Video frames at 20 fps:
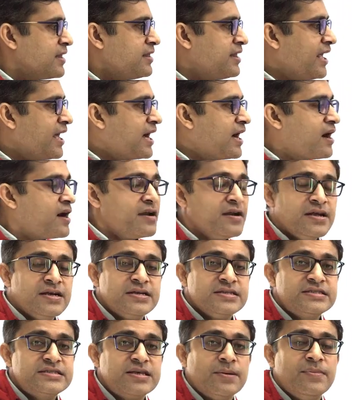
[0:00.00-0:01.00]
they are
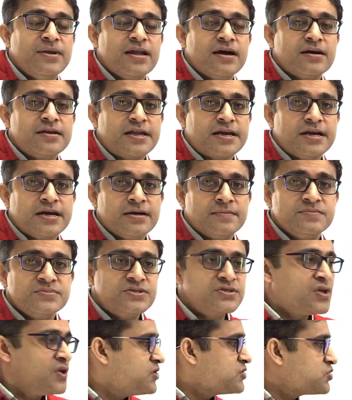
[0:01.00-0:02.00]
similar
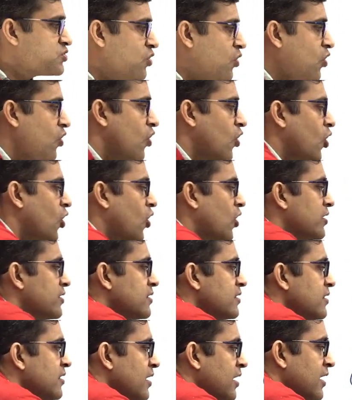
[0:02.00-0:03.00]
terms so
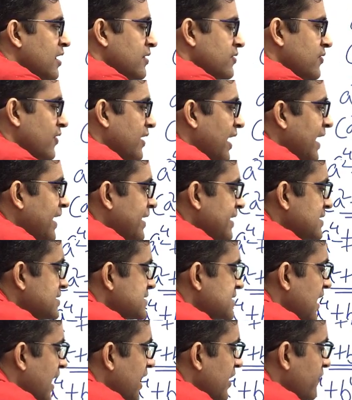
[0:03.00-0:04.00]
on the right
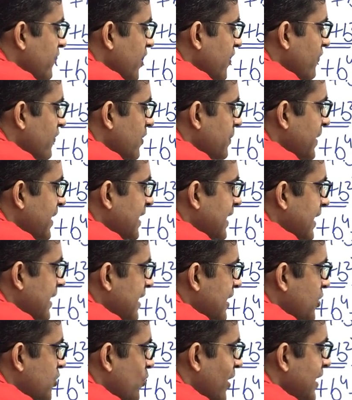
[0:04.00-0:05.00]
hand side we will be
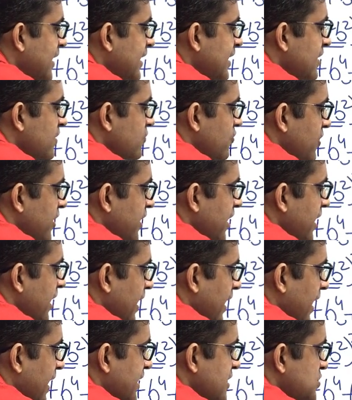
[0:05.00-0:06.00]
getting
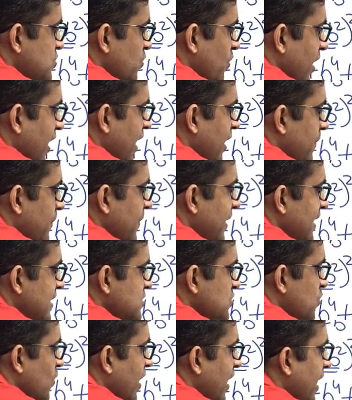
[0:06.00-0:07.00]
23a square b
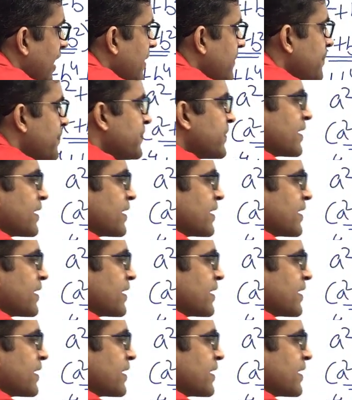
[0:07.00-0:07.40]
square